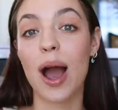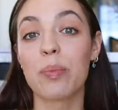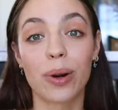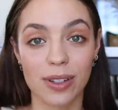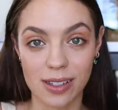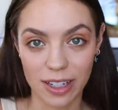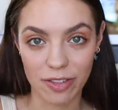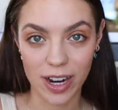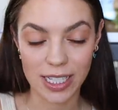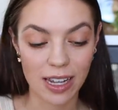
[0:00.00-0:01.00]
I'm personally
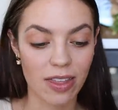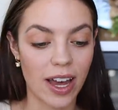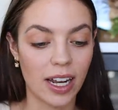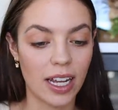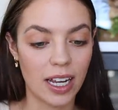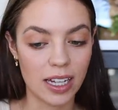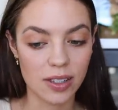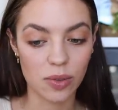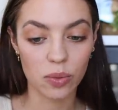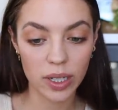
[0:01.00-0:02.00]
finding that it
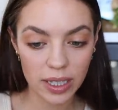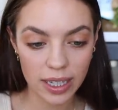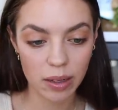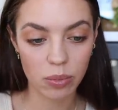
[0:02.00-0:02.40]
is really